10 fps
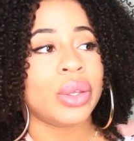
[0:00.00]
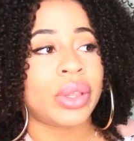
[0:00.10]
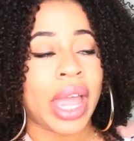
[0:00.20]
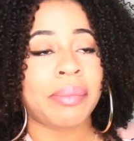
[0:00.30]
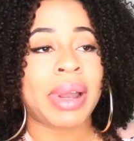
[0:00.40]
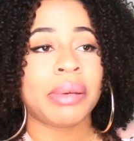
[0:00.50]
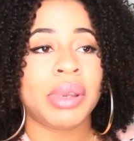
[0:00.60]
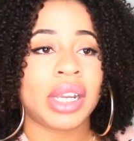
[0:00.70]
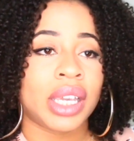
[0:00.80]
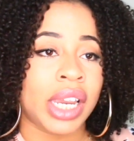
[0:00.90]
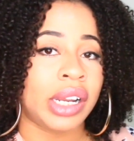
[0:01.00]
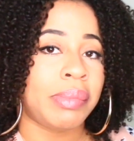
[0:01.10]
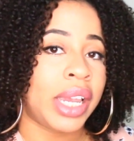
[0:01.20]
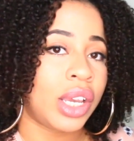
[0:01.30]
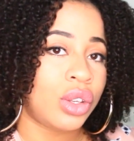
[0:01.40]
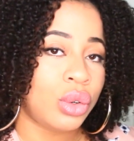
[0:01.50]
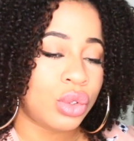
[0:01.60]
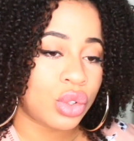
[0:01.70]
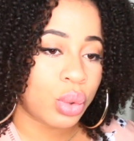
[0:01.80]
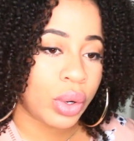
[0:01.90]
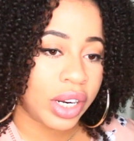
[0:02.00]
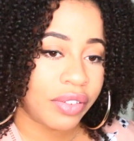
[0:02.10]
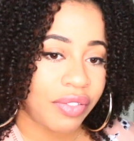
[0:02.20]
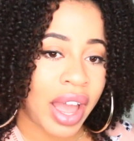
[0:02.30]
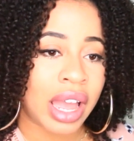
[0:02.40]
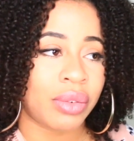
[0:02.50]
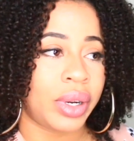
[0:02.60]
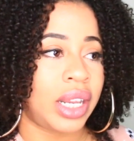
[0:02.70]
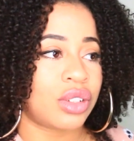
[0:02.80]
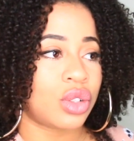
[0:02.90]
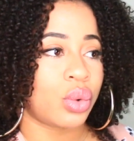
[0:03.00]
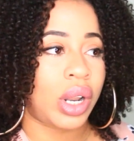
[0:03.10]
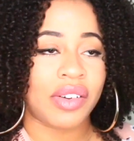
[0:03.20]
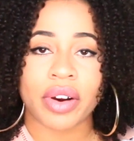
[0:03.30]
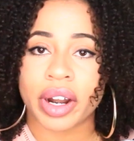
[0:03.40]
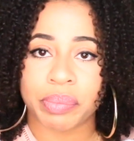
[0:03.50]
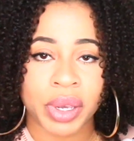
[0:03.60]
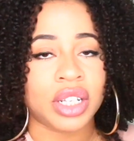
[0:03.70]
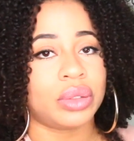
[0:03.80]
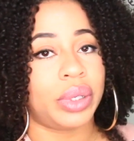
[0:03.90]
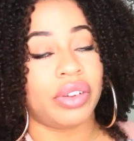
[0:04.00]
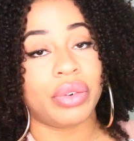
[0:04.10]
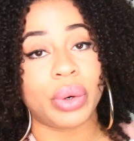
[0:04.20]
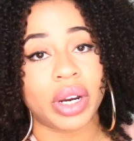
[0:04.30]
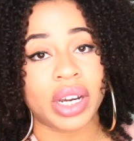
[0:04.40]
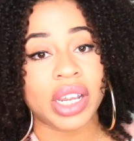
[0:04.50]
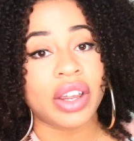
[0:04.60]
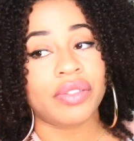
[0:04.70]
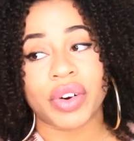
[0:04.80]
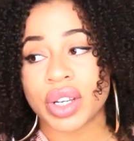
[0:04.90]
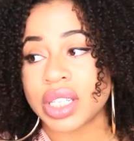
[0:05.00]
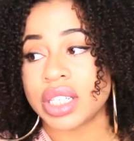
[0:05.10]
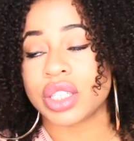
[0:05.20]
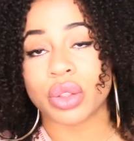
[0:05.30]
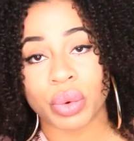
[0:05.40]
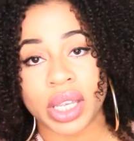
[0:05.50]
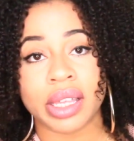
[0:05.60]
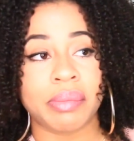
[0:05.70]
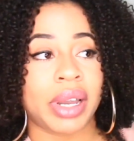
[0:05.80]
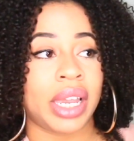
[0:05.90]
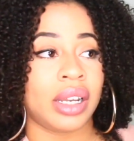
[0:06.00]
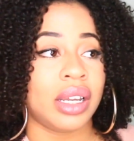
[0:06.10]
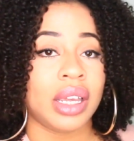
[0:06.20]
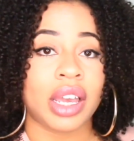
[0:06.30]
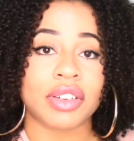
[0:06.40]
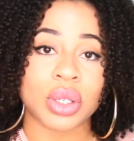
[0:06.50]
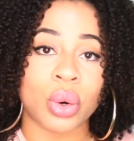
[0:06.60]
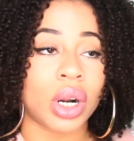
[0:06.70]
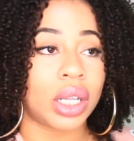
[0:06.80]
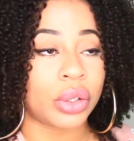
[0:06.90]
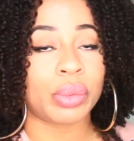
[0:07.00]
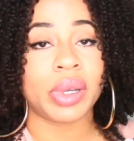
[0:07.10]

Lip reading: that might be the key to making you 25 when they've already picked 24, versus 3 that might have scored a little